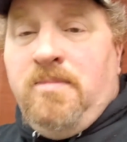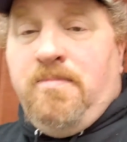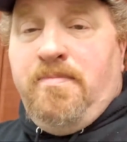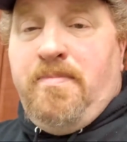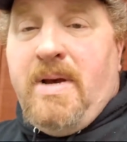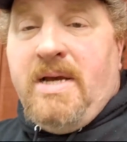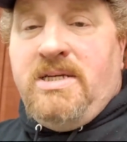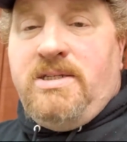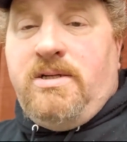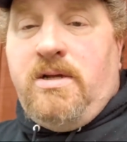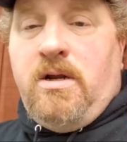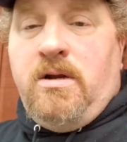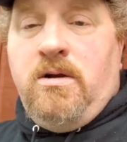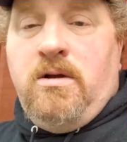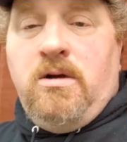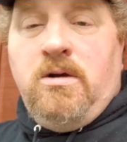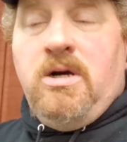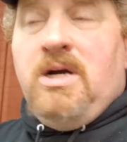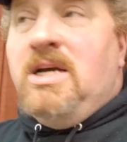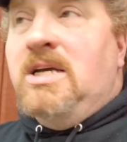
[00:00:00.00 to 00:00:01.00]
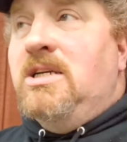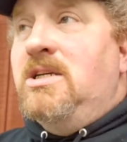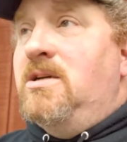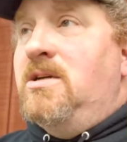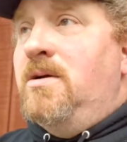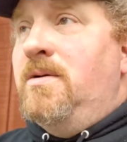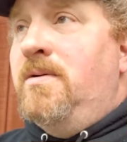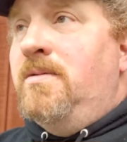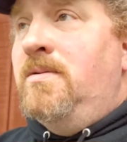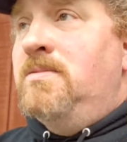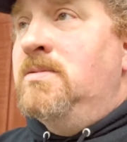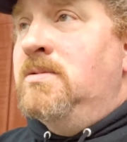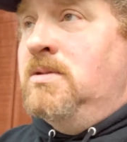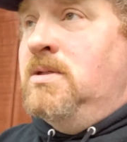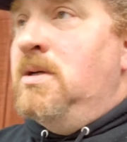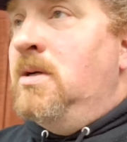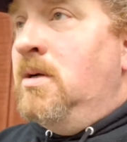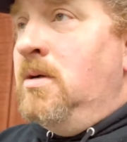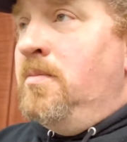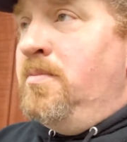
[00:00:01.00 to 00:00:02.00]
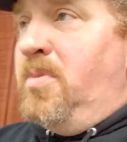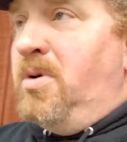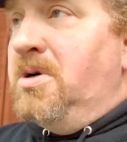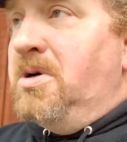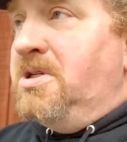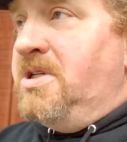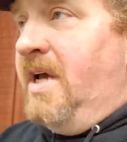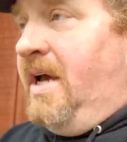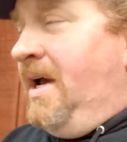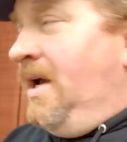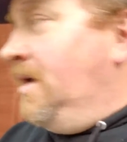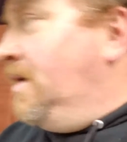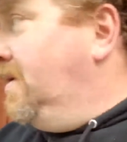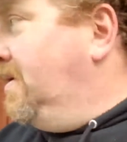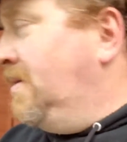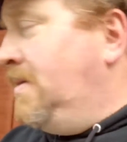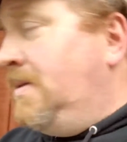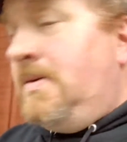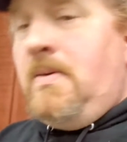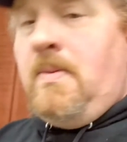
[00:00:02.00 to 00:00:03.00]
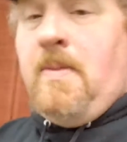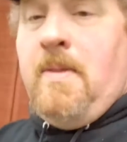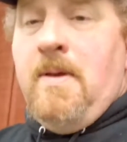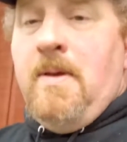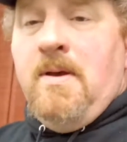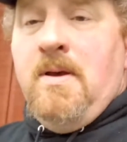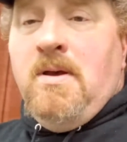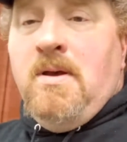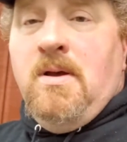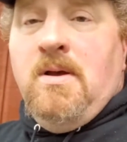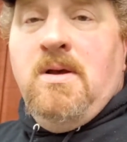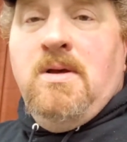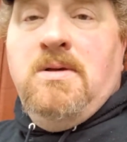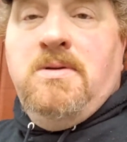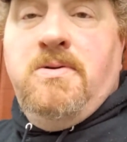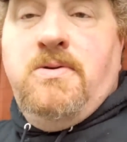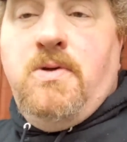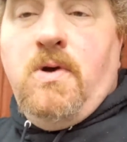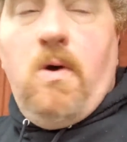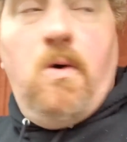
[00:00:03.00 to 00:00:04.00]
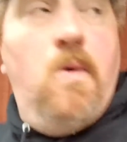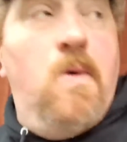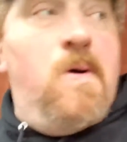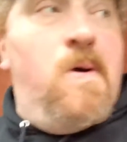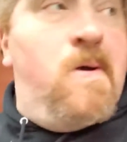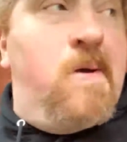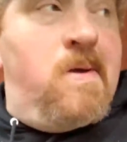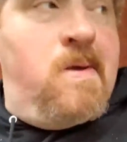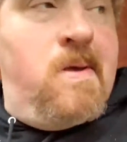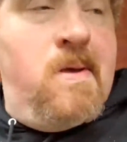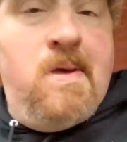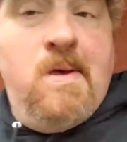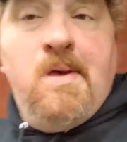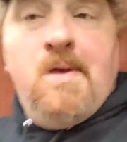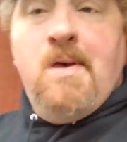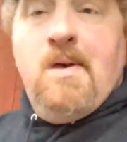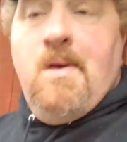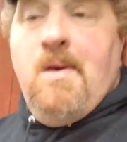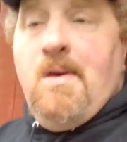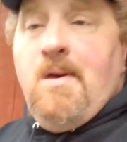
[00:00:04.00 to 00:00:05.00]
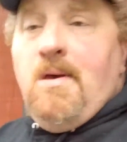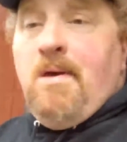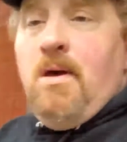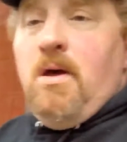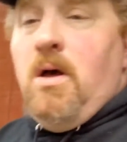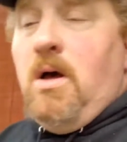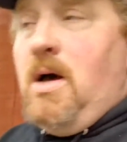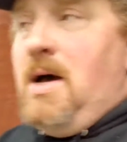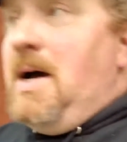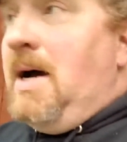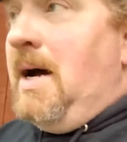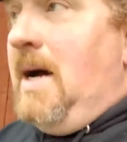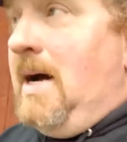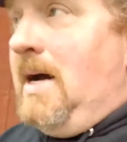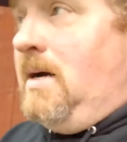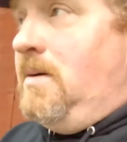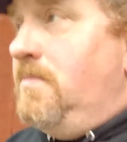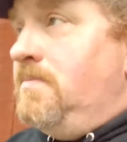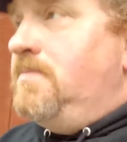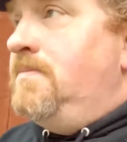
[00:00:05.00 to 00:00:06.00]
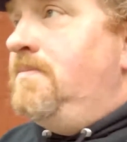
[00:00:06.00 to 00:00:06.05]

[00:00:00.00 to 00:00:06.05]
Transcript: Best tinder there is, per se. So, other